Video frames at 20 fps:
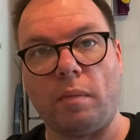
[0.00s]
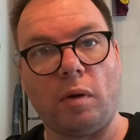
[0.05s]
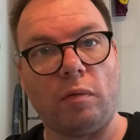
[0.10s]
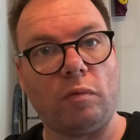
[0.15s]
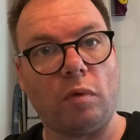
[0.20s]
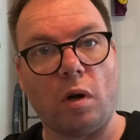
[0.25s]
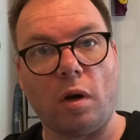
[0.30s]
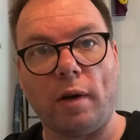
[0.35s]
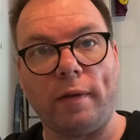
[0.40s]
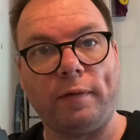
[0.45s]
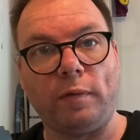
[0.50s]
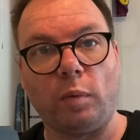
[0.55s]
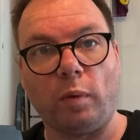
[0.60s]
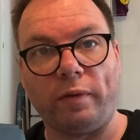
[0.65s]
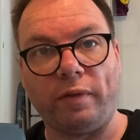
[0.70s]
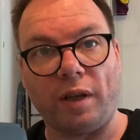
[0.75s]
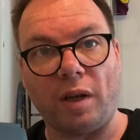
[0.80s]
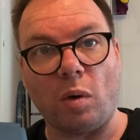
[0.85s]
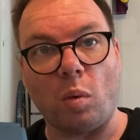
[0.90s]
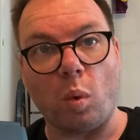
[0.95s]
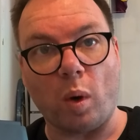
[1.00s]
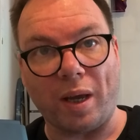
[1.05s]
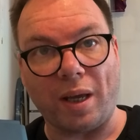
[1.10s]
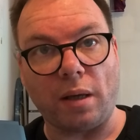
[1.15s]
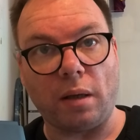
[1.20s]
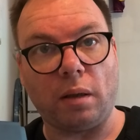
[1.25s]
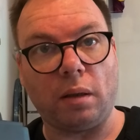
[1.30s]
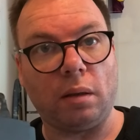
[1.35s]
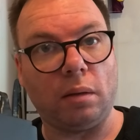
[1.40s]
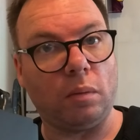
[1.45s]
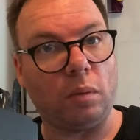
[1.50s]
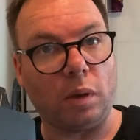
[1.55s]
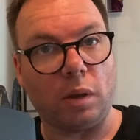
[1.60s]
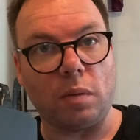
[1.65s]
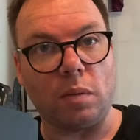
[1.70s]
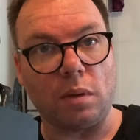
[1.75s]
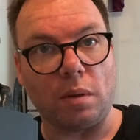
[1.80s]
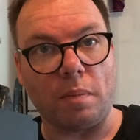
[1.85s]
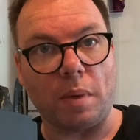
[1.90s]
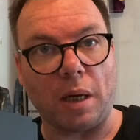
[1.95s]
Arrived within a week, which
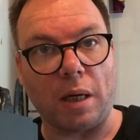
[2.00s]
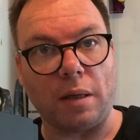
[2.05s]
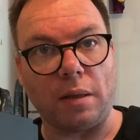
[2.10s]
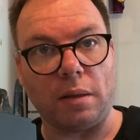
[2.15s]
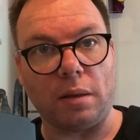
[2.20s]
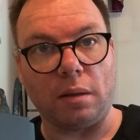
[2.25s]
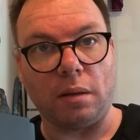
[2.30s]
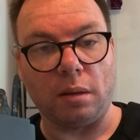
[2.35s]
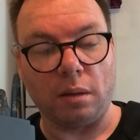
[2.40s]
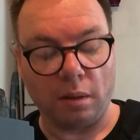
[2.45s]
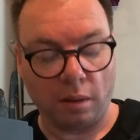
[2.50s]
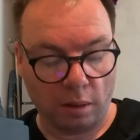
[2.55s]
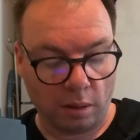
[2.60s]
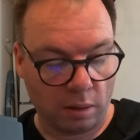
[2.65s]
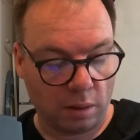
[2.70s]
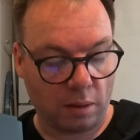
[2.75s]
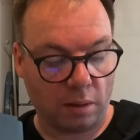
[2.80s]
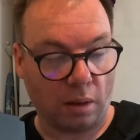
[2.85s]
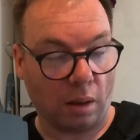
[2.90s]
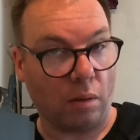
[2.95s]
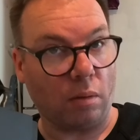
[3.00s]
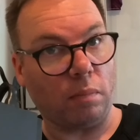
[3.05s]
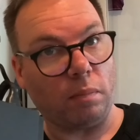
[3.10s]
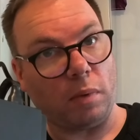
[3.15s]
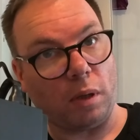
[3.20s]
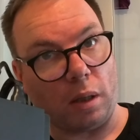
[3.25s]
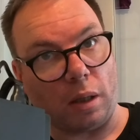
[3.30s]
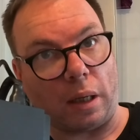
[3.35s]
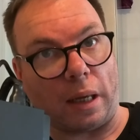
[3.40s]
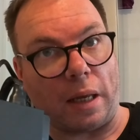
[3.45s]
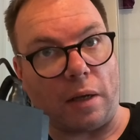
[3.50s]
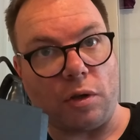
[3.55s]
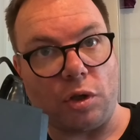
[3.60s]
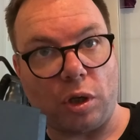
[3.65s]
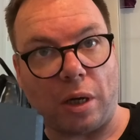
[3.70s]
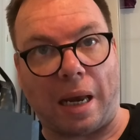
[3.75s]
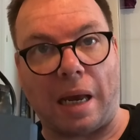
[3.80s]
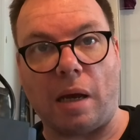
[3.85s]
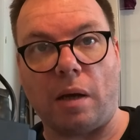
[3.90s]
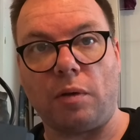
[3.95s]
was amazing. So again,
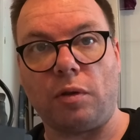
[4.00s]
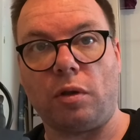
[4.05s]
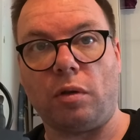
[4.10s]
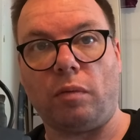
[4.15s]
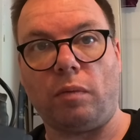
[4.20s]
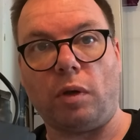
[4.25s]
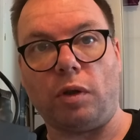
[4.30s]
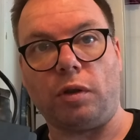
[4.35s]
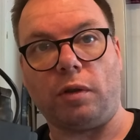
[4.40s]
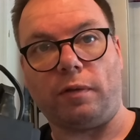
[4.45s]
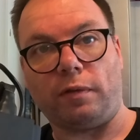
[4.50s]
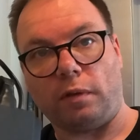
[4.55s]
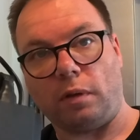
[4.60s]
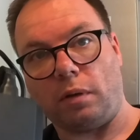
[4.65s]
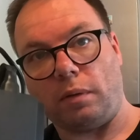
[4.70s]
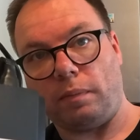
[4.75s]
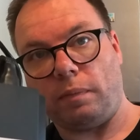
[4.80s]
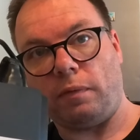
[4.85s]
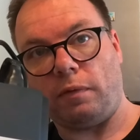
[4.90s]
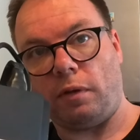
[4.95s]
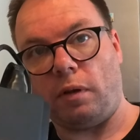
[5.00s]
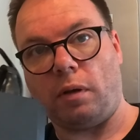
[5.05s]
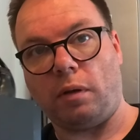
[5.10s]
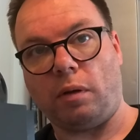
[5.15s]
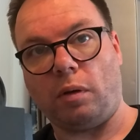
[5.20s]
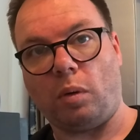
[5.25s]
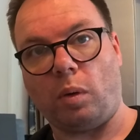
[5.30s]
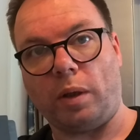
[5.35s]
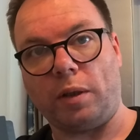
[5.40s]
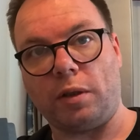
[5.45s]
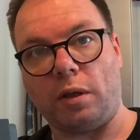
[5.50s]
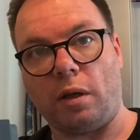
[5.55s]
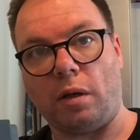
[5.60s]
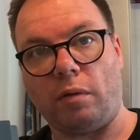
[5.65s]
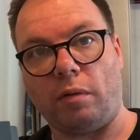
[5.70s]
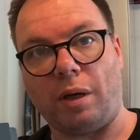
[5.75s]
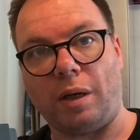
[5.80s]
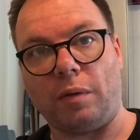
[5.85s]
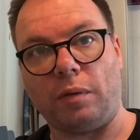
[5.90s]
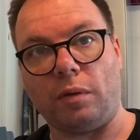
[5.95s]
shout out to Rodger for the quick
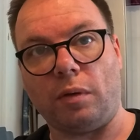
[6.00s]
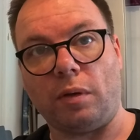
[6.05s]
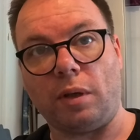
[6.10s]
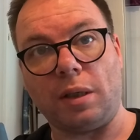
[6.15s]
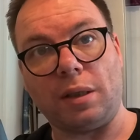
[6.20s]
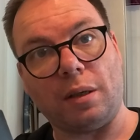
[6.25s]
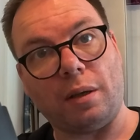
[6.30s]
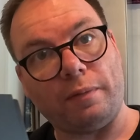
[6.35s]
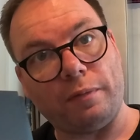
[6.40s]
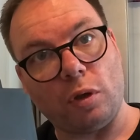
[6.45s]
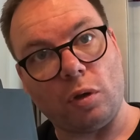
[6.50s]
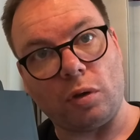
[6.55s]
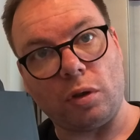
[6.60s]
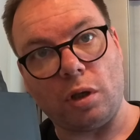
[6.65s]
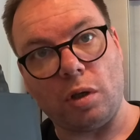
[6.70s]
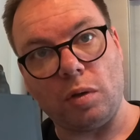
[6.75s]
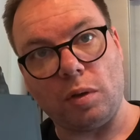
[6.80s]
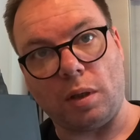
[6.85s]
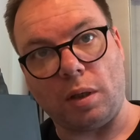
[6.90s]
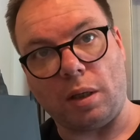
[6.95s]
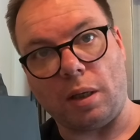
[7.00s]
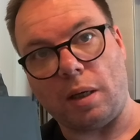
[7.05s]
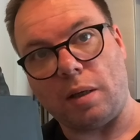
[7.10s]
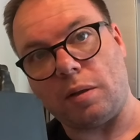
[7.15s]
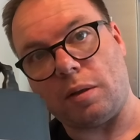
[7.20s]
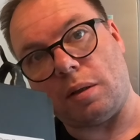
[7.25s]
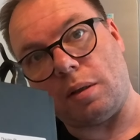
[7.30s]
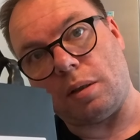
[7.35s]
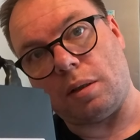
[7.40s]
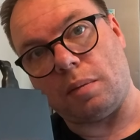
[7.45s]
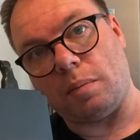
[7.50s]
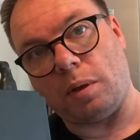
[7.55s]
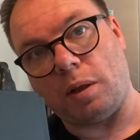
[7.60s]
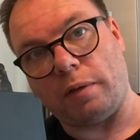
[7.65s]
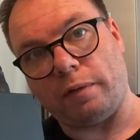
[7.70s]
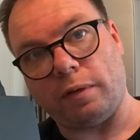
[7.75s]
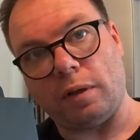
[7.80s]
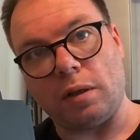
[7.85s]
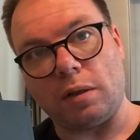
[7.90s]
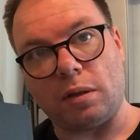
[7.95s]
turnaround on this. I've not used it yet, so this will be
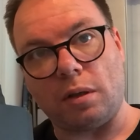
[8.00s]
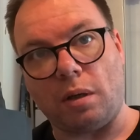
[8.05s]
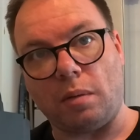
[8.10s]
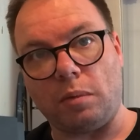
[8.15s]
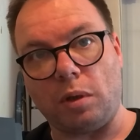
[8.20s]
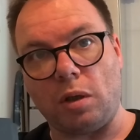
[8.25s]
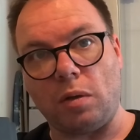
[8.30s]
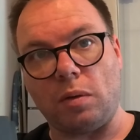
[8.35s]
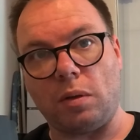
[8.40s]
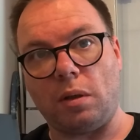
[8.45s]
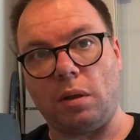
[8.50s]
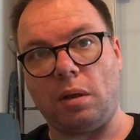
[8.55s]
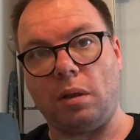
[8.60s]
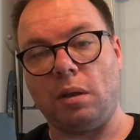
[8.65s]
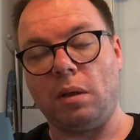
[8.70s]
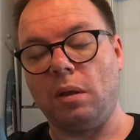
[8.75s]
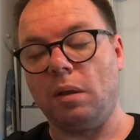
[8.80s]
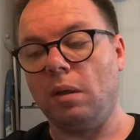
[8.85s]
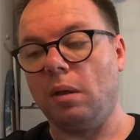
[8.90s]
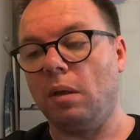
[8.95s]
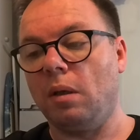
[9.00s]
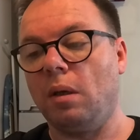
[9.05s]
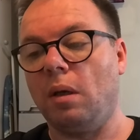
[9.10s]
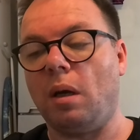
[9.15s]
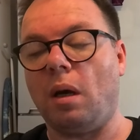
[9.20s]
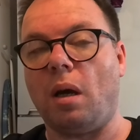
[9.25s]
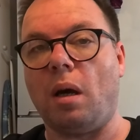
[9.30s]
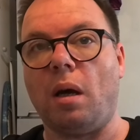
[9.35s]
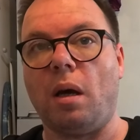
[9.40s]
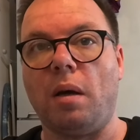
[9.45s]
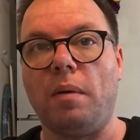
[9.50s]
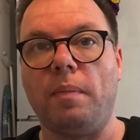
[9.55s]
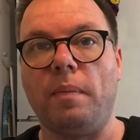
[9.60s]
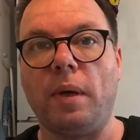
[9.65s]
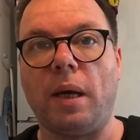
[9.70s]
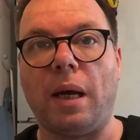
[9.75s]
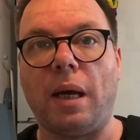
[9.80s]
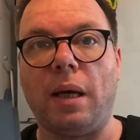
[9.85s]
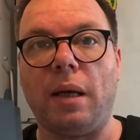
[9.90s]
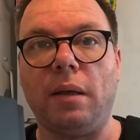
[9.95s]
the first time using it.
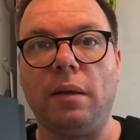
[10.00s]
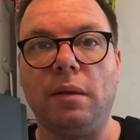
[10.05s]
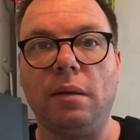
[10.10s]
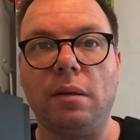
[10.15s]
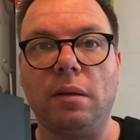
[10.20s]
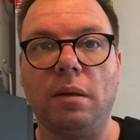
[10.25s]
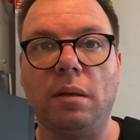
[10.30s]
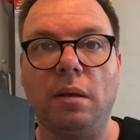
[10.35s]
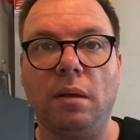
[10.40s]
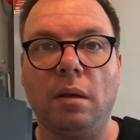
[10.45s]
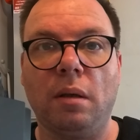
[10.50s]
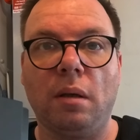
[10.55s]
And